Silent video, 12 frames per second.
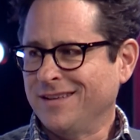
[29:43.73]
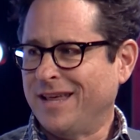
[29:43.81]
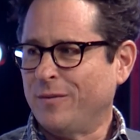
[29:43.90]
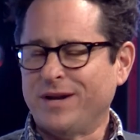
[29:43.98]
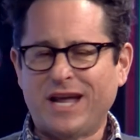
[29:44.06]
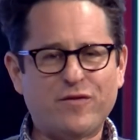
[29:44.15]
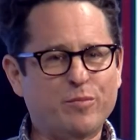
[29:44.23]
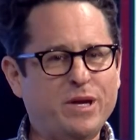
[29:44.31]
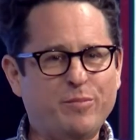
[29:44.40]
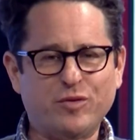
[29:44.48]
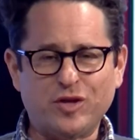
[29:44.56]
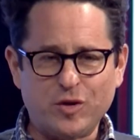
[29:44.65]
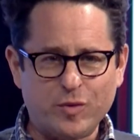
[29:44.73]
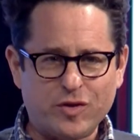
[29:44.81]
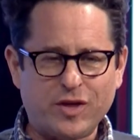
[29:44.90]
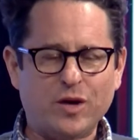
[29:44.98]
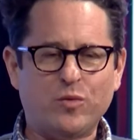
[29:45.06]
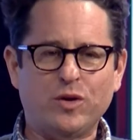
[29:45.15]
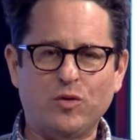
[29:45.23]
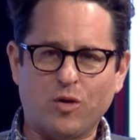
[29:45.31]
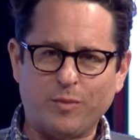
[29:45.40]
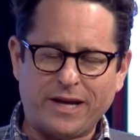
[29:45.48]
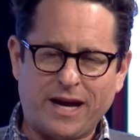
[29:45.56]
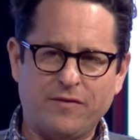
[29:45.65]
They were never people that you would think would
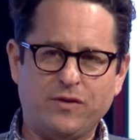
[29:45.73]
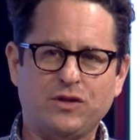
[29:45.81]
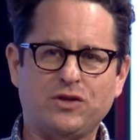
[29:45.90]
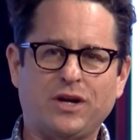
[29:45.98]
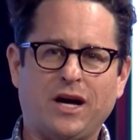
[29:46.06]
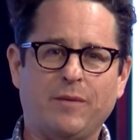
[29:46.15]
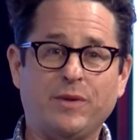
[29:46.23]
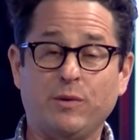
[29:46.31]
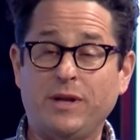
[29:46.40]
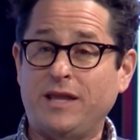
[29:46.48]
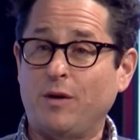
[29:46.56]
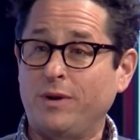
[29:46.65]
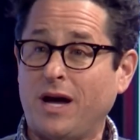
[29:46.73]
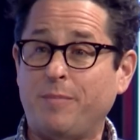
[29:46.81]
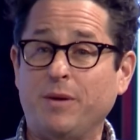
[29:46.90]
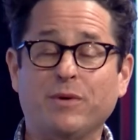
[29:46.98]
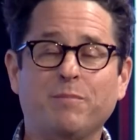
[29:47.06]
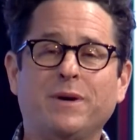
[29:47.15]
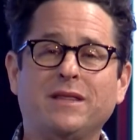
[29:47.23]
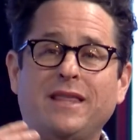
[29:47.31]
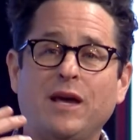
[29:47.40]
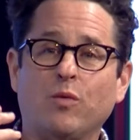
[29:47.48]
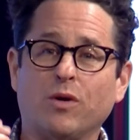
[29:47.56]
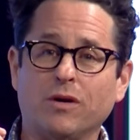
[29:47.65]
normally have this job. They they were not people, but
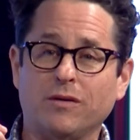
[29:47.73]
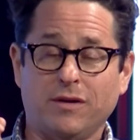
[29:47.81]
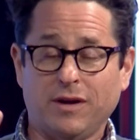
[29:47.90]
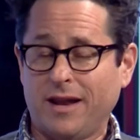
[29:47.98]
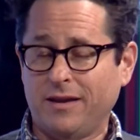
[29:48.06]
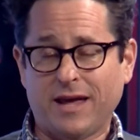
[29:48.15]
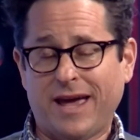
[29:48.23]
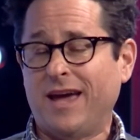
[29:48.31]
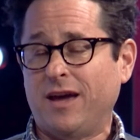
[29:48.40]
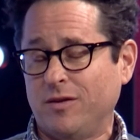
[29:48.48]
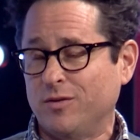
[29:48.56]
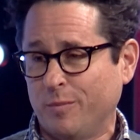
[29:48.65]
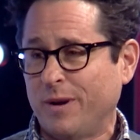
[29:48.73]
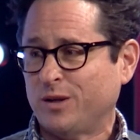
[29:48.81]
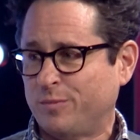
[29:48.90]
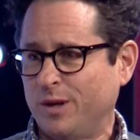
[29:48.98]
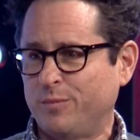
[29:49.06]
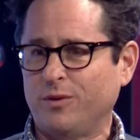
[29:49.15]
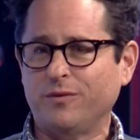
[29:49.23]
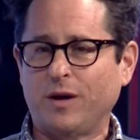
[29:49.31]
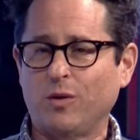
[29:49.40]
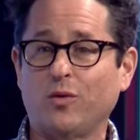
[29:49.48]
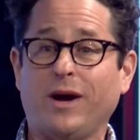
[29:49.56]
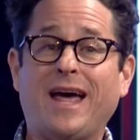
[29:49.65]
they were a the best people.
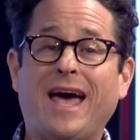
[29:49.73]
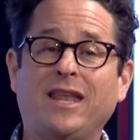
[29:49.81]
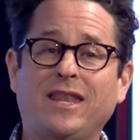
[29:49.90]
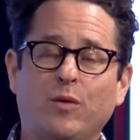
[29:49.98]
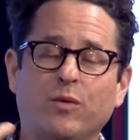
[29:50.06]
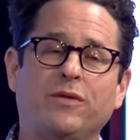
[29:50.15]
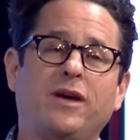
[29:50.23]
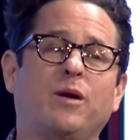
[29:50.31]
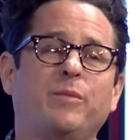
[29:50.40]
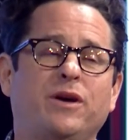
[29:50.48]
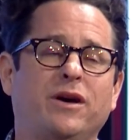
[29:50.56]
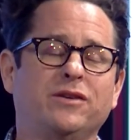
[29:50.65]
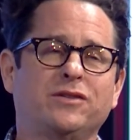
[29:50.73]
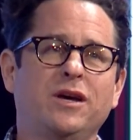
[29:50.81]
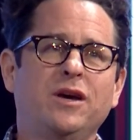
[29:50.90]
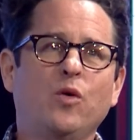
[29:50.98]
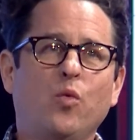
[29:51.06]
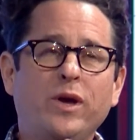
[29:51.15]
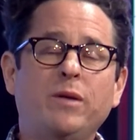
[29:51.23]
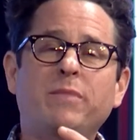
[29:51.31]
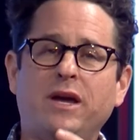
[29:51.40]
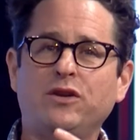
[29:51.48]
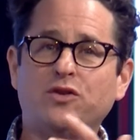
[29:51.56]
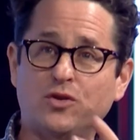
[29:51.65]
They were great, and they were there because we
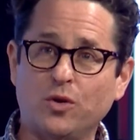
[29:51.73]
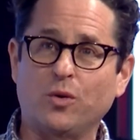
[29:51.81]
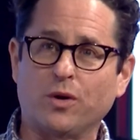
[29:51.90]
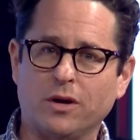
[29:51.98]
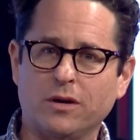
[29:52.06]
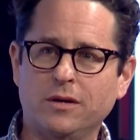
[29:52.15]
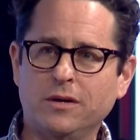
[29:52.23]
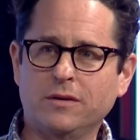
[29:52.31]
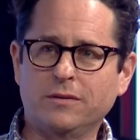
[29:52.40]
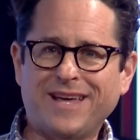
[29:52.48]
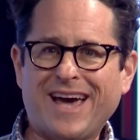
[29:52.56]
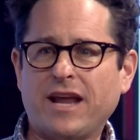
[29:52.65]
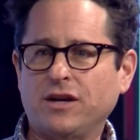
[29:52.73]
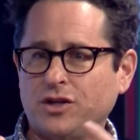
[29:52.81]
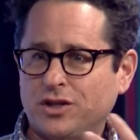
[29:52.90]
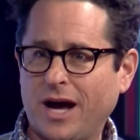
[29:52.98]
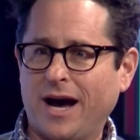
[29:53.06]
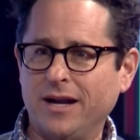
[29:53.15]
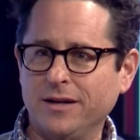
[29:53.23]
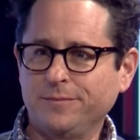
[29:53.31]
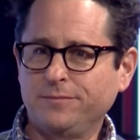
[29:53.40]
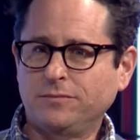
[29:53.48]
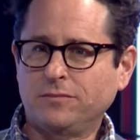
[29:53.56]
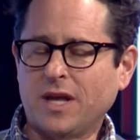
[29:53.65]
made sure they had a shot
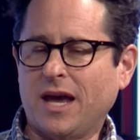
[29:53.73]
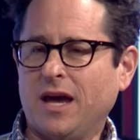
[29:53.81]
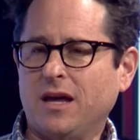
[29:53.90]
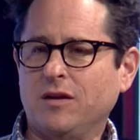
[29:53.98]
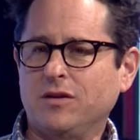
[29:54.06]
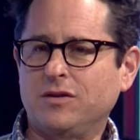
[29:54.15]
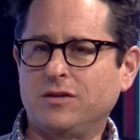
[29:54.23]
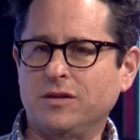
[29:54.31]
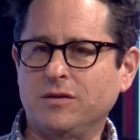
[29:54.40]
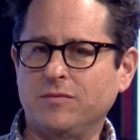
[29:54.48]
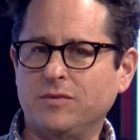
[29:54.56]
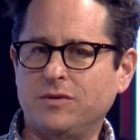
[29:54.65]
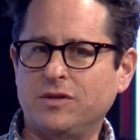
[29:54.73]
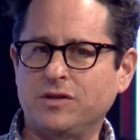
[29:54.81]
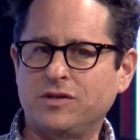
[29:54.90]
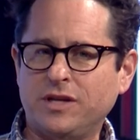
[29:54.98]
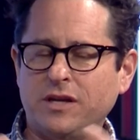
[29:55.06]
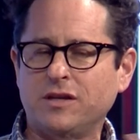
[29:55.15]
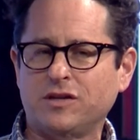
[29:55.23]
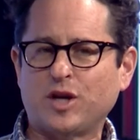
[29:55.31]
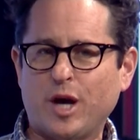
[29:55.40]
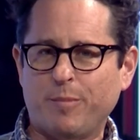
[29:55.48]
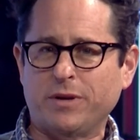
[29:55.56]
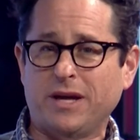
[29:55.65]
and to, to see this
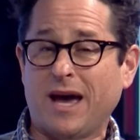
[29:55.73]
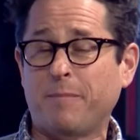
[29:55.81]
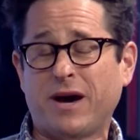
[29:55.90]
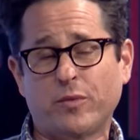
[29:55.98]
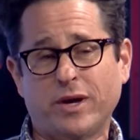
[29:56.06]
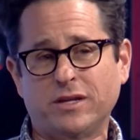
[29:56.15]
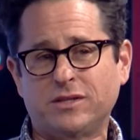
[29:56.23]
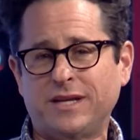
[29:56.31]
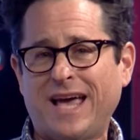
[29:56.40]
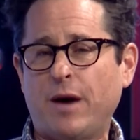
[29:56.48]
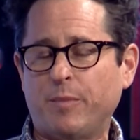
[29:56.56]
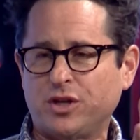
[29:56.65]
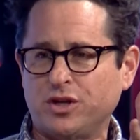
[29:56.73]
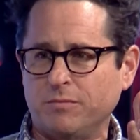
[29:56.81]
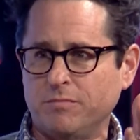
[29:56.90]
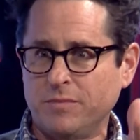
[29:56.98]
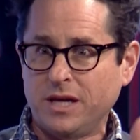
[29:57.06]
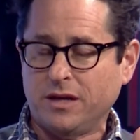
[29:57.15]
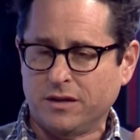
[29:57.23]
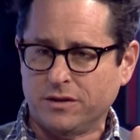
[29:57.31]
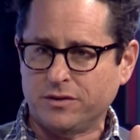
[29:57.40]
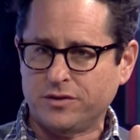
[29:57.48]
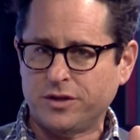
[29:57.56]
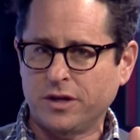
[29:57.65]
company, and by the way, to see how much it
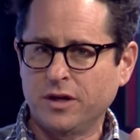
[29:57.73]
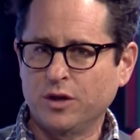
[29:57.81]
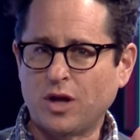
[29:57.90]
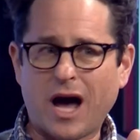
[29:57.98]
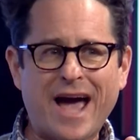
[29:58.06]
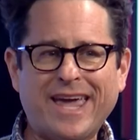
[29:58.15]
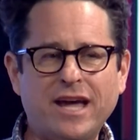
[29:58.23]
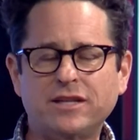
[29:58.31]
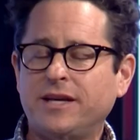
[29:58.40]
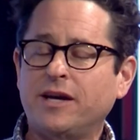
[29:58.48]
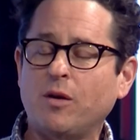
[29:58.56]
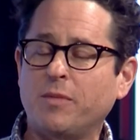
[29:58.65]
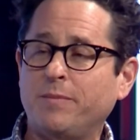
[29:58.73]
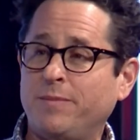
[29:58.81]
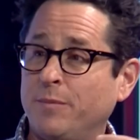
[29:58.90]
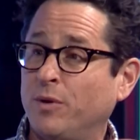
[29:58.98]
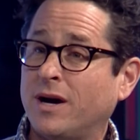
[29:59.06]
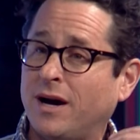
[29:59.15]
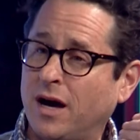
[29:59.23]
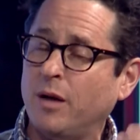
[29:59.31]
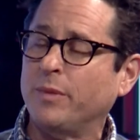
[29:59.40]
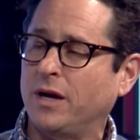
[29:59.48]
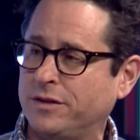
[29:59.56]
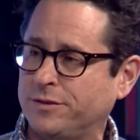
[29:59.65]
means. I can't tell you how many people
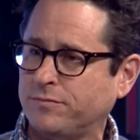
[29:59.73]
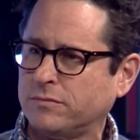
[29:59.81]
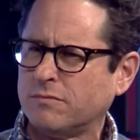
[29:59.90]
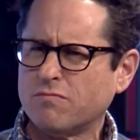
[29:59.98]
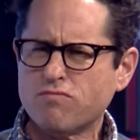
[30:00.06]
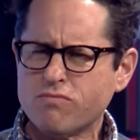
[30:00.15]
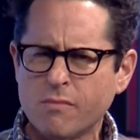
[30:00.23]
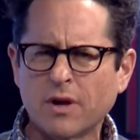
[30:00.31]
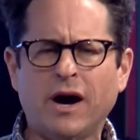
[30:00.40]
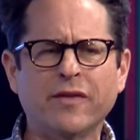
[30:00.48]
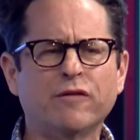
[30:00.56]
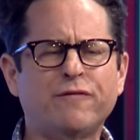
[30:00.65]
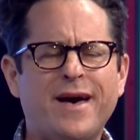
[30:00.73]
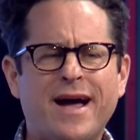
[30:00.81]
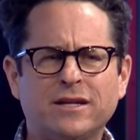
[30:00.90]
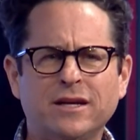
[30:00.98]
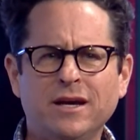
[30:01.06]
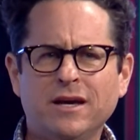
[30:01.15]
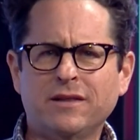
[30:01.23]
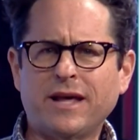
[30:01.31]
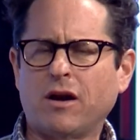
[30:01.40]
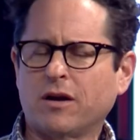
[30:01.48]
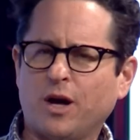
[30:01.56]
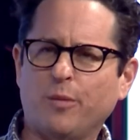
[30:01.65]
comment on the fact
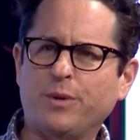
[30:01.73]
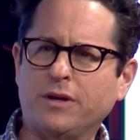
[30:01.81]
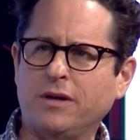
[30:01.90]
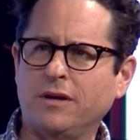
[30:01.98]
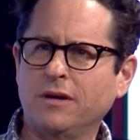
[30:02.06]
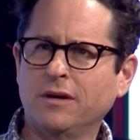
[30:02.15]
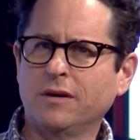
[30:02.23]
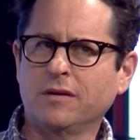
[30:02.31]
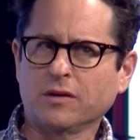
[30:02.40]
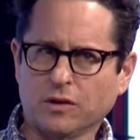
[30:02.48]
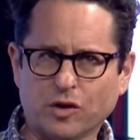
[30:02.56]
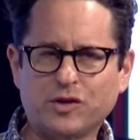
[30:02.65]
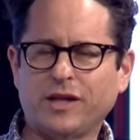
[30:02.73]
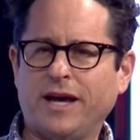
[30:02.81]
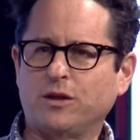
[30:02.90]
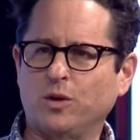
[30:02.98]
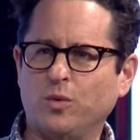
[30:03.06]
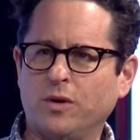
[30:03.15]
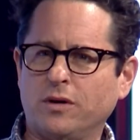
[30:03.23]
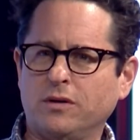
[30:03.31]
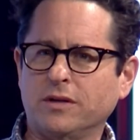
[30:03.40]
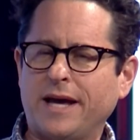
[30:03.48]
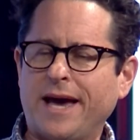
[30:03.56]
that our company looks like the world.